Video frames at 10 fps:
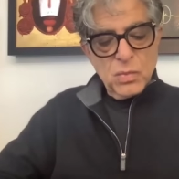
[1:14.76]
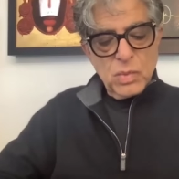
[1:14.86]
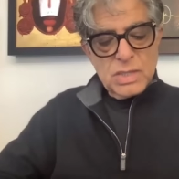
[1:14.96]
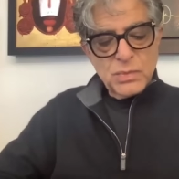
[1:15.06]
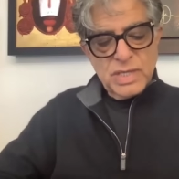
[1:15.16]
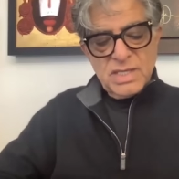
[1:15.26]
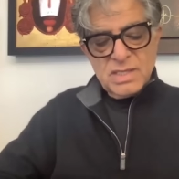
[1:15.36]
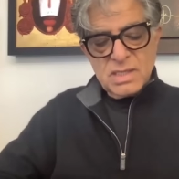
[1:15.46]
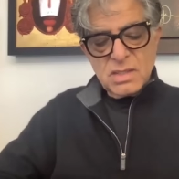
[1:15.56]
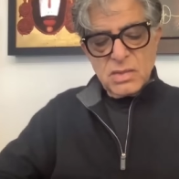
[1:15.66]
One
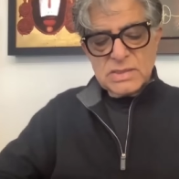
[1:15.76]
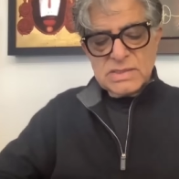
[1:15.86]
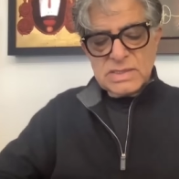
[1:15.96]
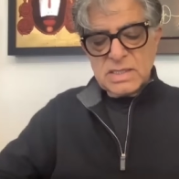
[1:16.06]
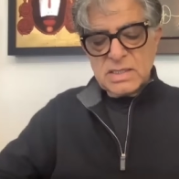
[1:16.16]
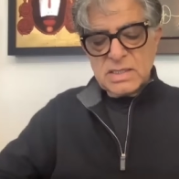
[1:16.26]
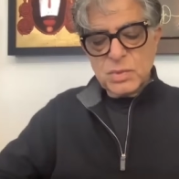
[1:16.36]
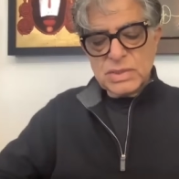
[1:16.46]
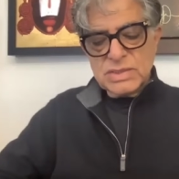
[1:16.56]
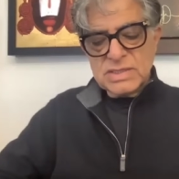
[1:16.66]
way the thoughts and
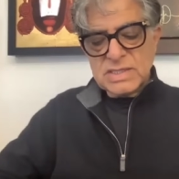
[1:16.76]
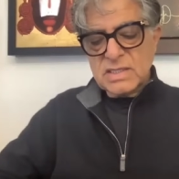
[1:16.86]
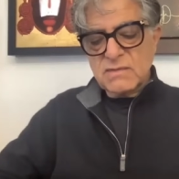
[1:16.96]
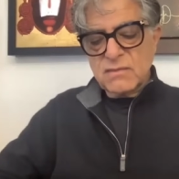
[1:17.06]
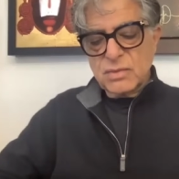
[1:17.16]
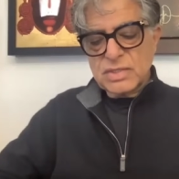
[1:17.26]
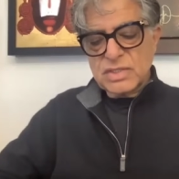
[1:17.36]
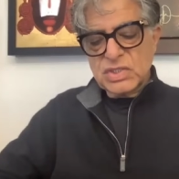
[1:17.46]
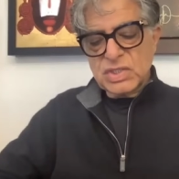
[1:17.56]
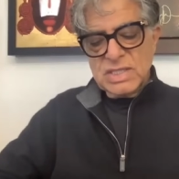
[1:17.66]
emotions can
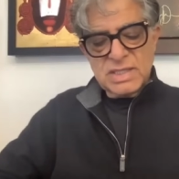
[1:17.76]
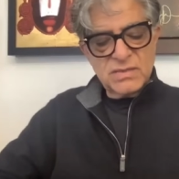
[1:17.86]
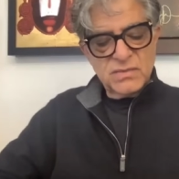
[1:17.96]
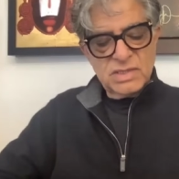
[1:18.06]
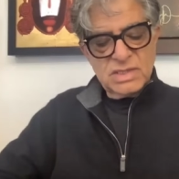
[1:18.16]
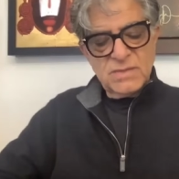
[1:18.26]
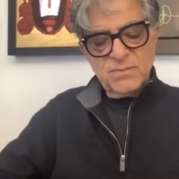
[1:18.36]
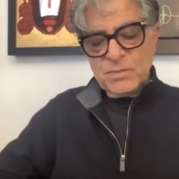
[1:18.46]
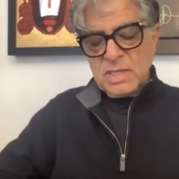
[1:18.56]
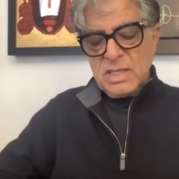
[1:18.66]
influence gene activity
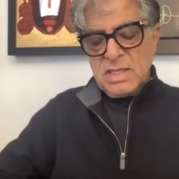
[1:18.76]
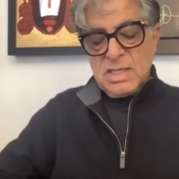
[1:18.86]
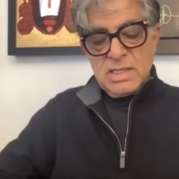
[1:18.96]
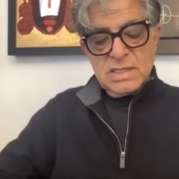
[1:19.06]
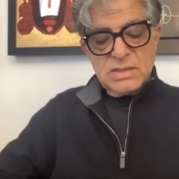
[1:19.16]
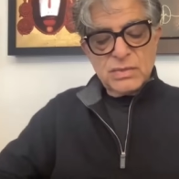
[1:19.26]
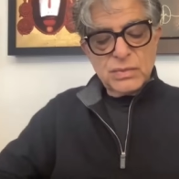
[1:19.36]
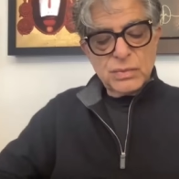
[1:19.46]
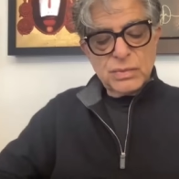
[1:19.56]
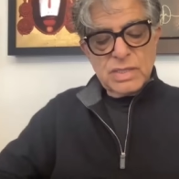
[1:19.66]
is
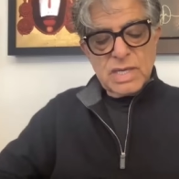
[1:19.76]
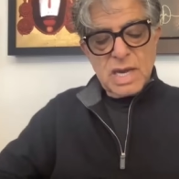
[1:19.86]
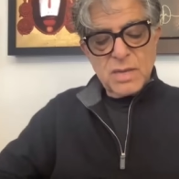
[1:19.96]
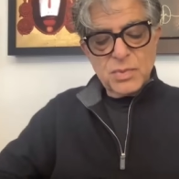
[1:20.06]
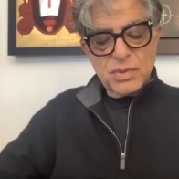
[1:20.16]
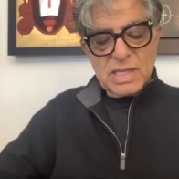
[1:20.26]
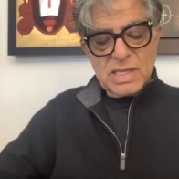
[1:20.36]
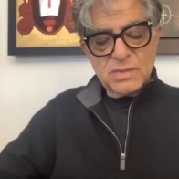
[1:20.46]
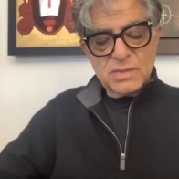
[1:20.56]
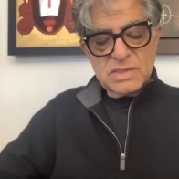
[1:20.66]
through the
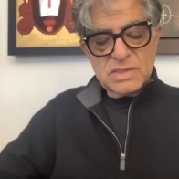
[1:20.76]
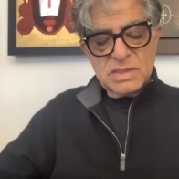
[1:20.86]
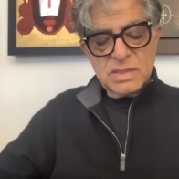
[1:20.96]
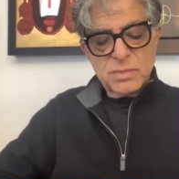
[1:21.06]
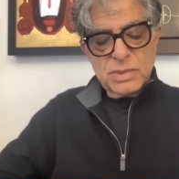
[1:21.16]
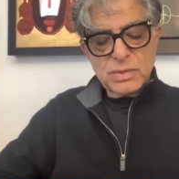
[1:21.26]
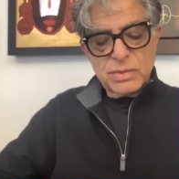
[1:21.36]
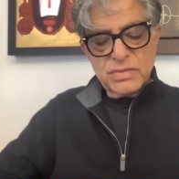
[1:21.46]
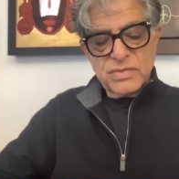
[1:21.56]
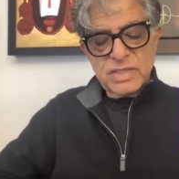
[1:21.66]

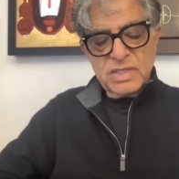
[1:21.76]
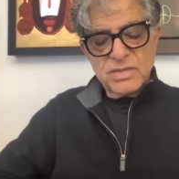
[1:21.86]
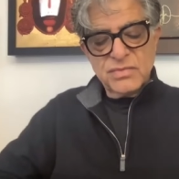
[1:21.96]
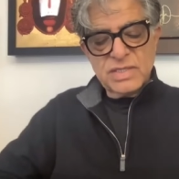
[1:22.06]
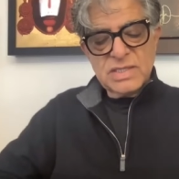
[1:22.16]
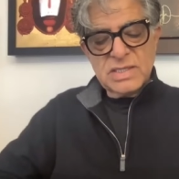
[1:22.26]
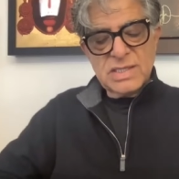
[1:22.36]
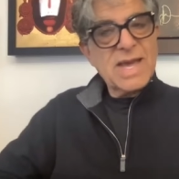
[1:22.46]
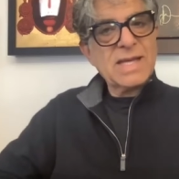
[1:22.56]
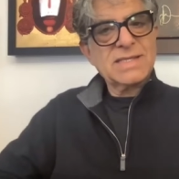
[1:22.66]

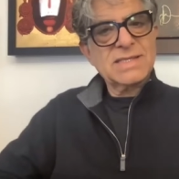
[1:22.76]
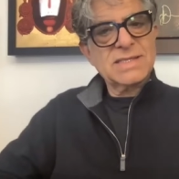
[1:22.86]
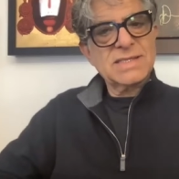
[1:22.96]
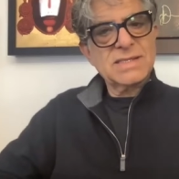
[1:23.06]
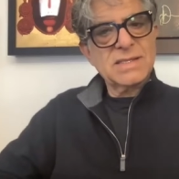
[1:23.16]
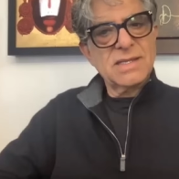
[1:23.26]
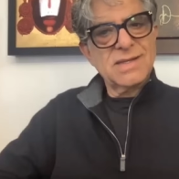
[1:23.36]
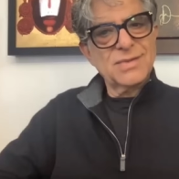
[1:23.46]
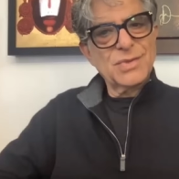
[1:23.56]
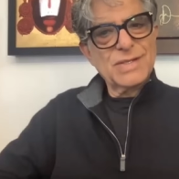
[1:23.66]
hypothalamus-pituitary-adrenal axis,
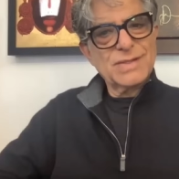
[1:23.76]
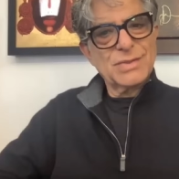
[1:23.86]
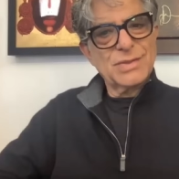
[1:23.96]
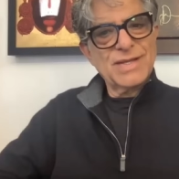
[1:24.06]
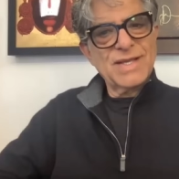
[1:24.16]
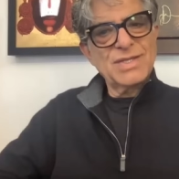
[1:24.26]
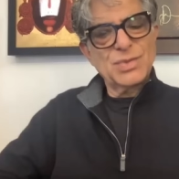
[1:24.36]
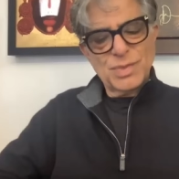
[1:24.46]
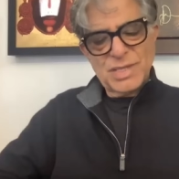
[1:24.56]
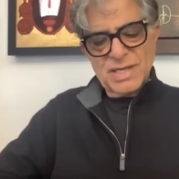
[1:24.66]
otherwise called
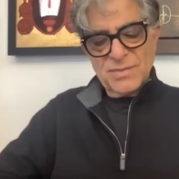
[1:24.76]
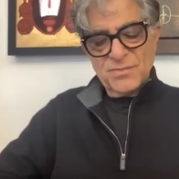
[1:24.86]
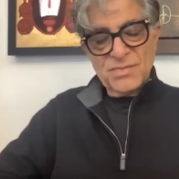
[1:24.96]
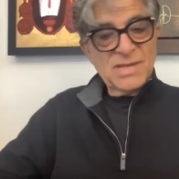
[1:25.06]
HPA.